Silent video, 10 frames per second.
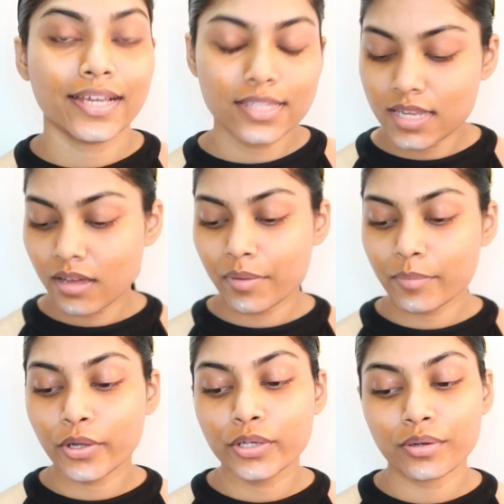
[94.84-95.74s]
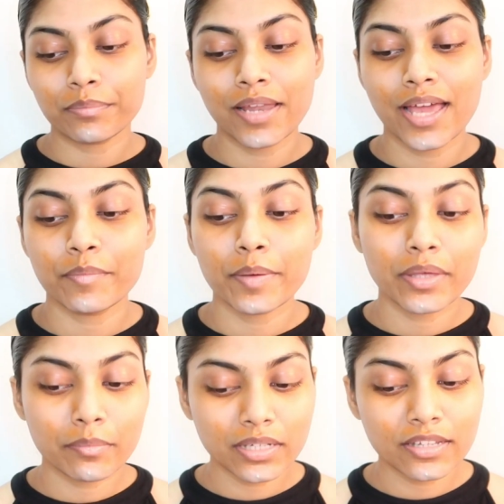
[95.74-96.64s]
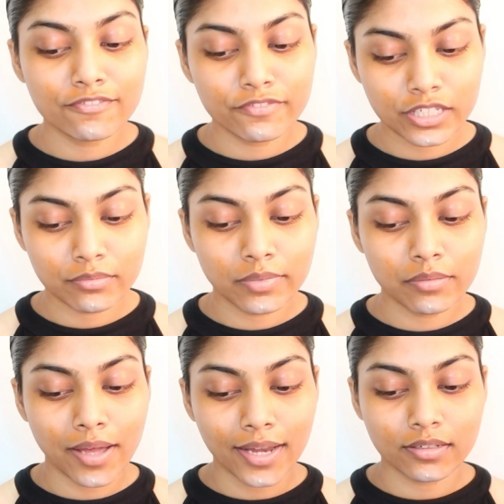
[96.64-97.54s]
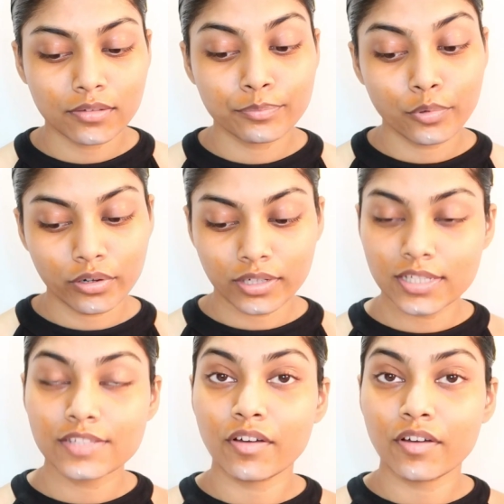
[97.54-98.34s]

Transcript: Next up, I'm going to apply my Maybelline Fit Me Matte Poreless